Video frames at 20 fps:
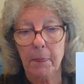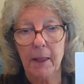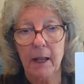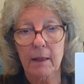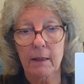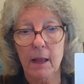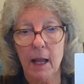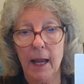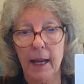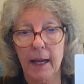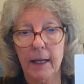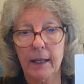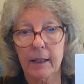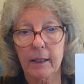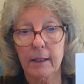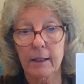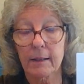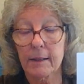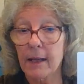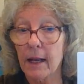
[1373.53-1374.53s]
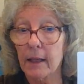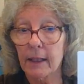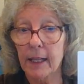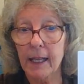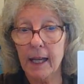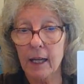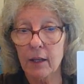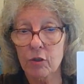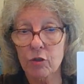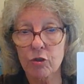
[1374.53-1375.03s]
like
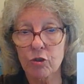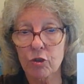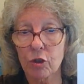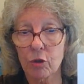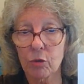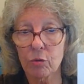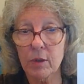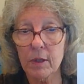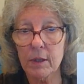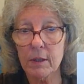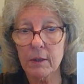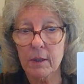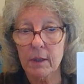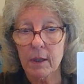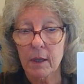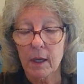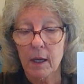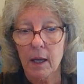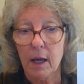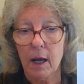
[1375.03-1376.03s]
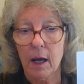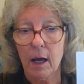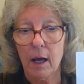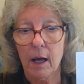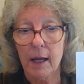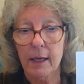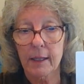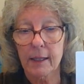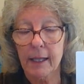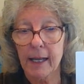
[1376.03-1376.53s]
yelling at your children
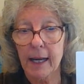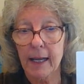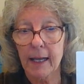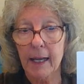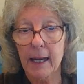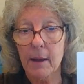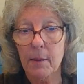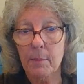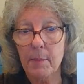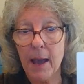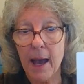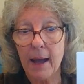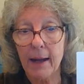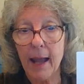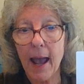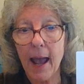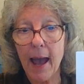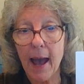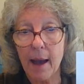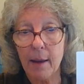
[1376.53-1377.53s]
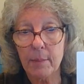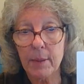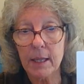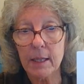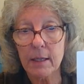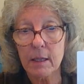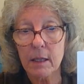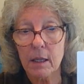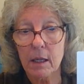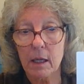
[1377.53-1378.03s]
uh, and getting a bad
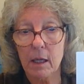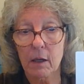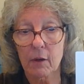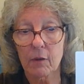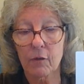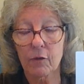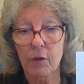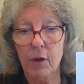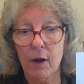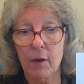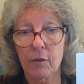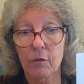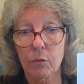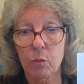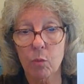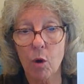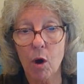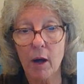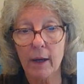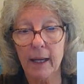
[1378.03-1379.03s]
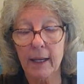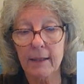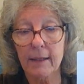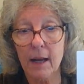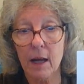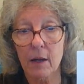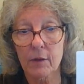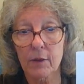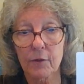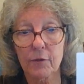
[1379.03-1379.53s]
habit of, of walking
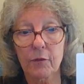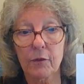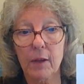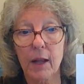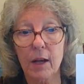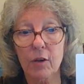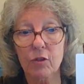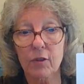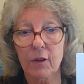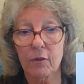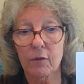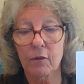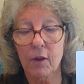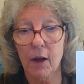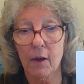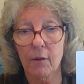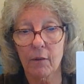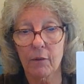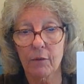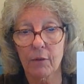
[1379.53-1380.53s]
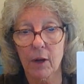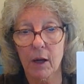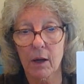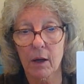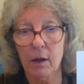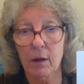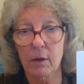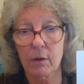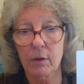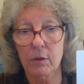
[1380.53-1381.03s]
down the flesh, of, of
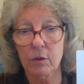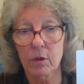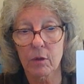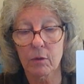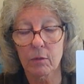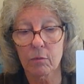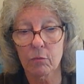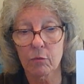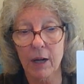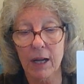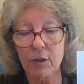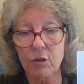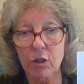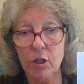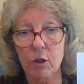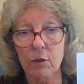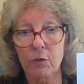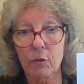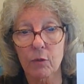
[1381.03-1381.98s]
uh, raising your